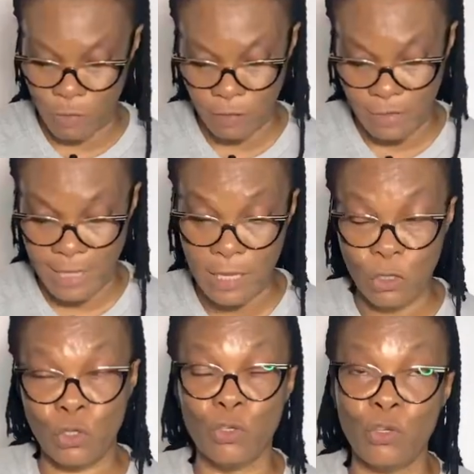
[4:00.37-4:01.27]
because if I
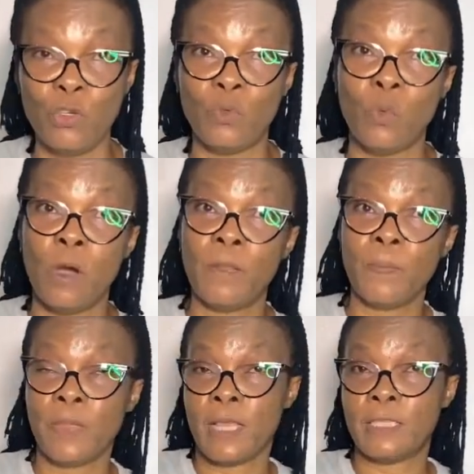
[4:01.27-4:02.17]
say you should use 1
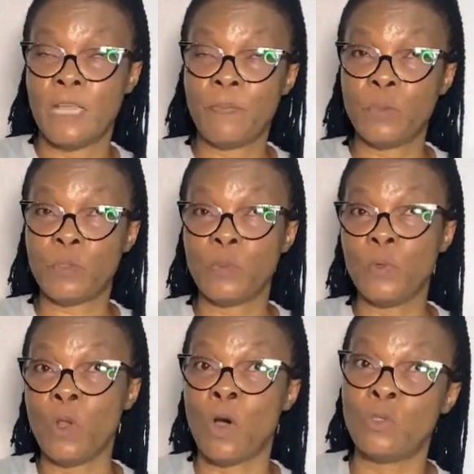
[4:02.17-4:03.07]

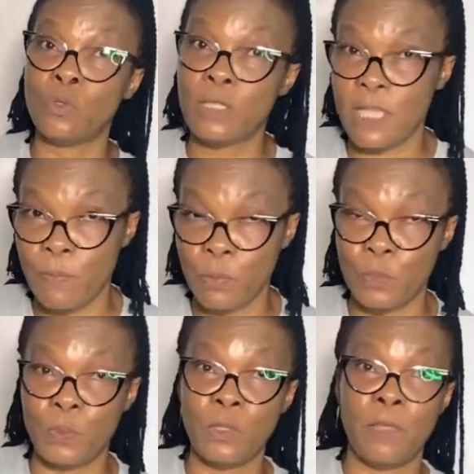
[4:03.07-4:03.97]
tablespoon or 2
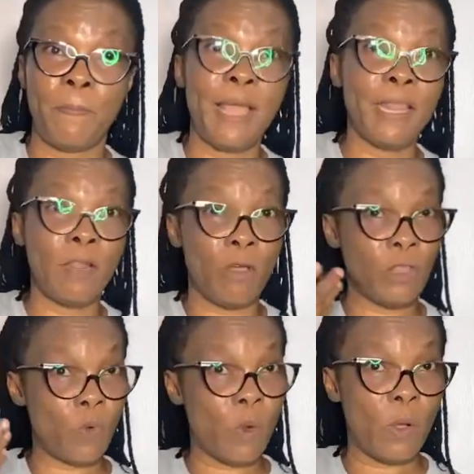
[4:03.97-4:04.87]
tablespoons, depending
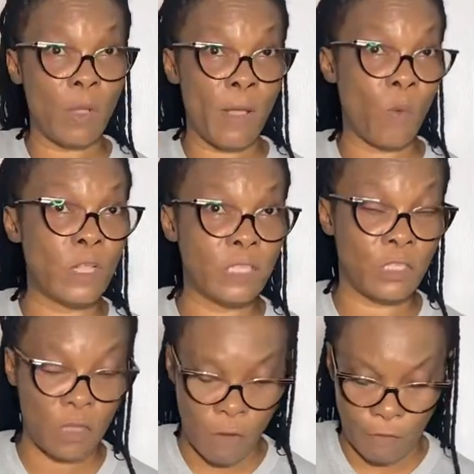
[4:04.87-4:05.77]
on the
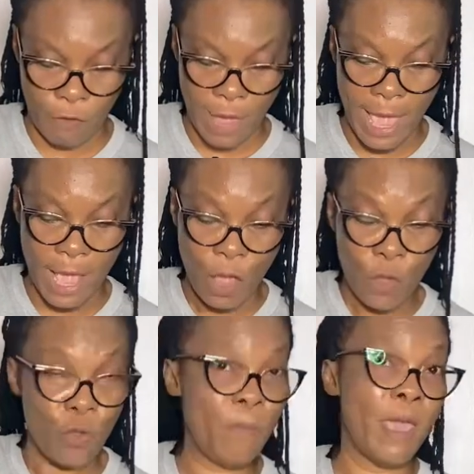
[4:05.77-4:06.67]
quantity of your hair,
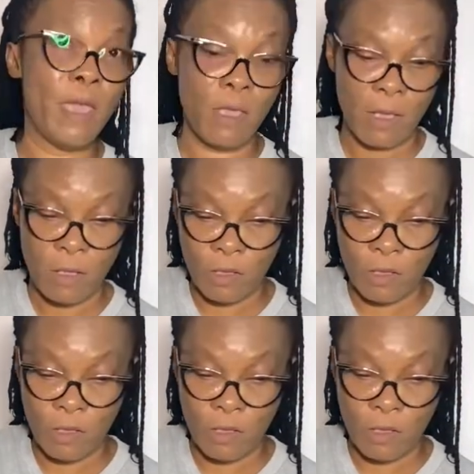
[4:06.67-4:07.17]
you may